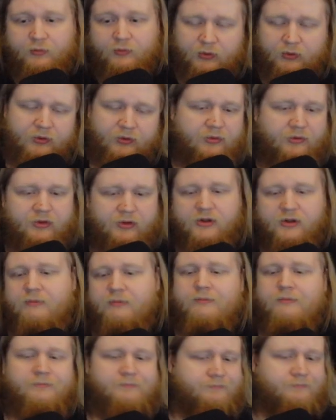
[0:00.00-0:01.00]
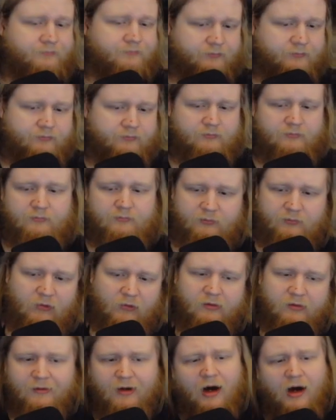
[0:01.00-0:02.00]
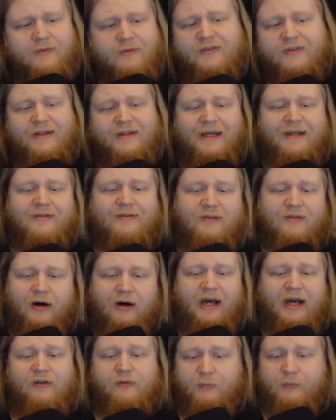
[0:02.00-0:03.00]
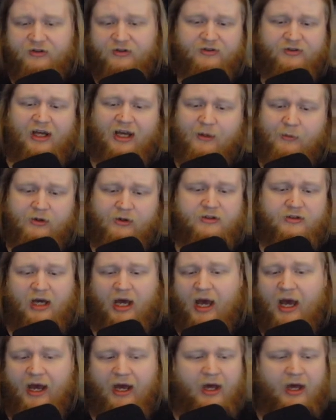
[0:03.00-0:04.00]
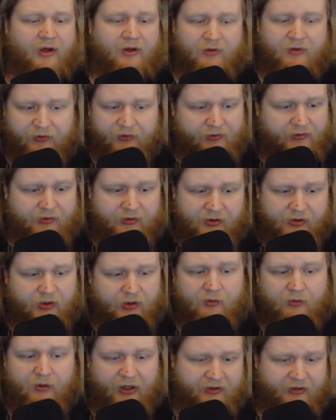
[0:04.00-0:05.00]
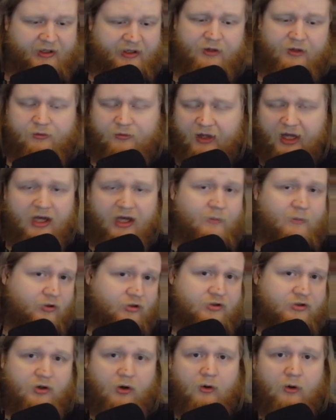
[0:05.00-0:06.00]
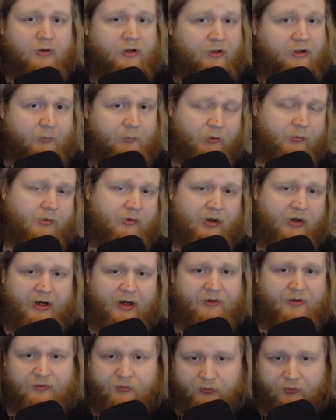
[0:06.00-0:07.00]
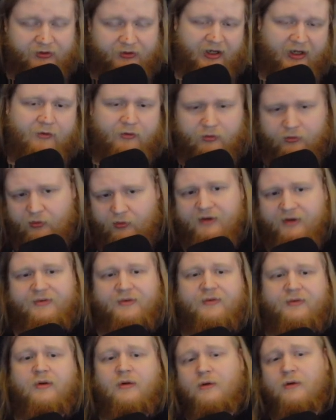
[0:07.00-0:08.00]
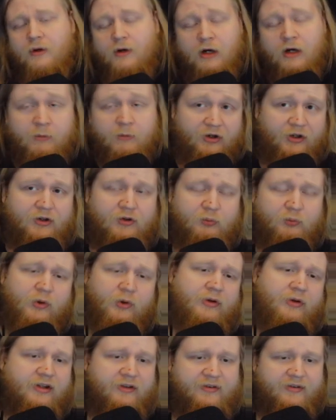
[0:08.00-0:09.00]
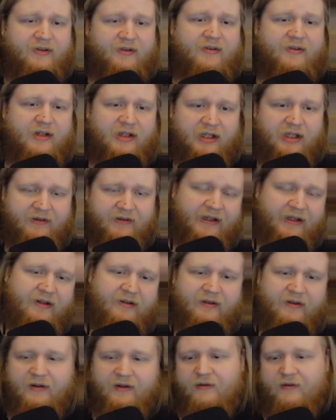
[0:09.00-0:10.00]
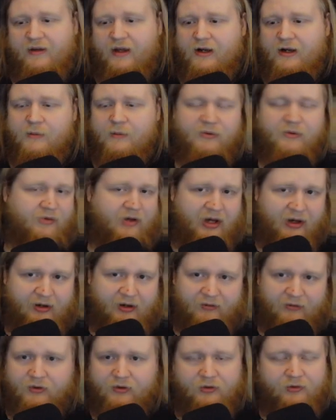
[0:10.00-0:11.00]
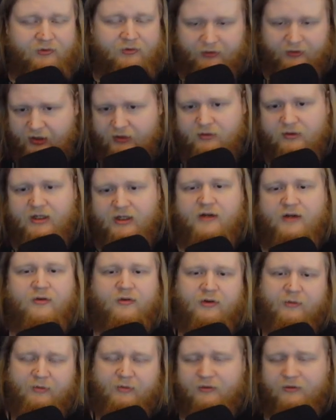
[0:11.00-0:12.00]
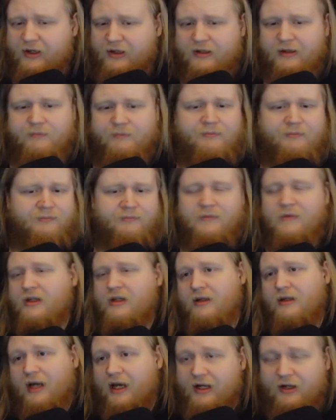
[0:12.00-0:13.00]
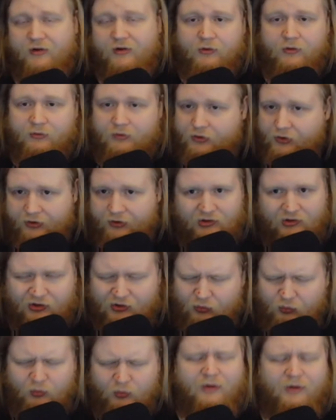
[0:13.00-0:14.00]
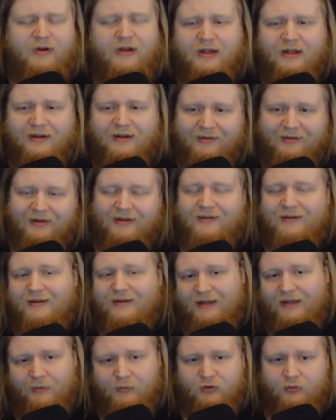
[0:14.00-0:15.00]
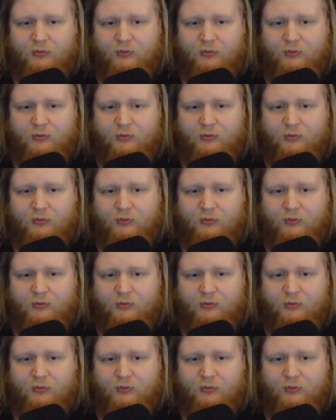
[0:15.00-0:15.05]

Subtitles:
really, really good. Obviously, it's not as much damage as, you know, like Dangerous Ambush on an immobilized or a downed Colossus, but it's really consistent. It's easy to set up if you're using Thunder Cage or something like it, and it's again just a really consistent damage